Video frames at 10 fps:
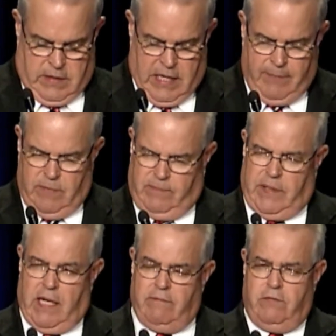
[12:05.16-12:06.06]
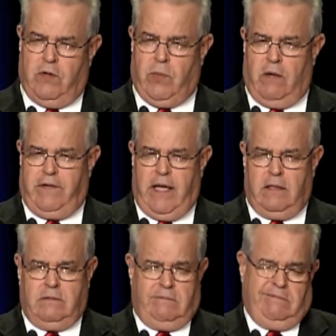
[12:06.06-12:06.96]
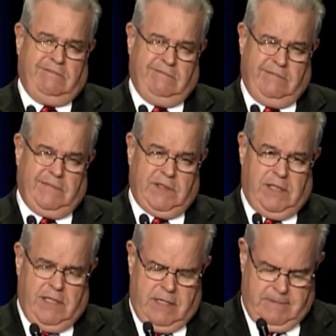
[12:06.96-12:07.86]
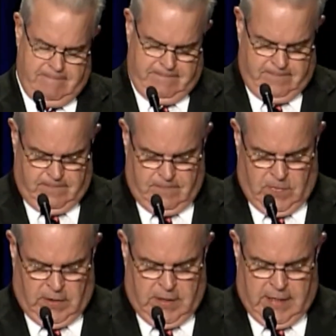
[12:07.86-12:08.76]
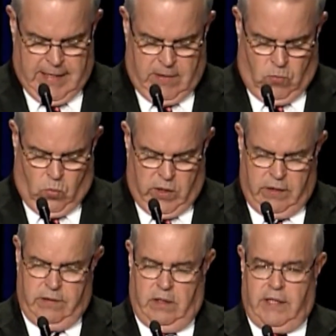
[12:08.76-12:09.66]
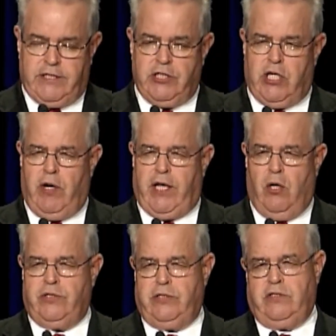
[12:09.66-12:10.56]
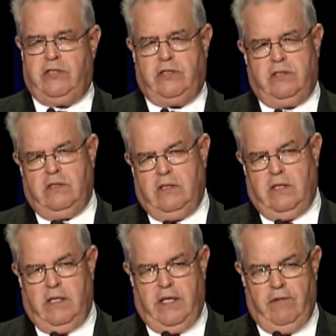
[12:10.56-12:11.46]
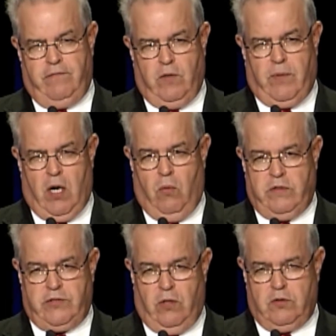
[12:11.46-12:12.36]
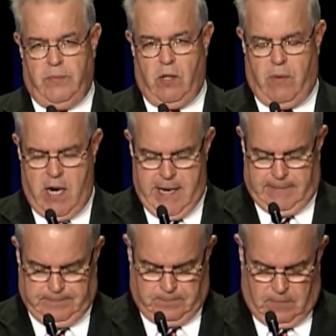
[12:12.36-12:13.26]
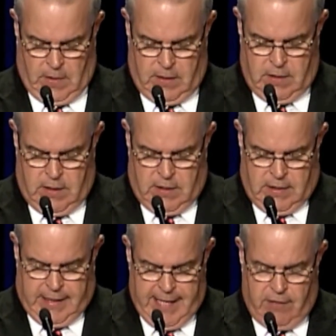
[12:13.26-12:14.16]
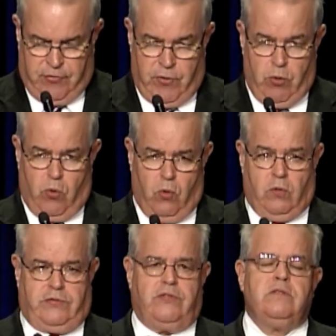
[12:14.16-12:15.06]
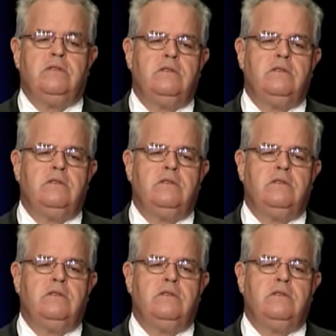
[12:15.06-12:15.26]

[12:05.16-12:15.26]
I'm kind of a football fan, and one of the legendary coaches in football was Coach Bear Bryant. And he had 3 rules.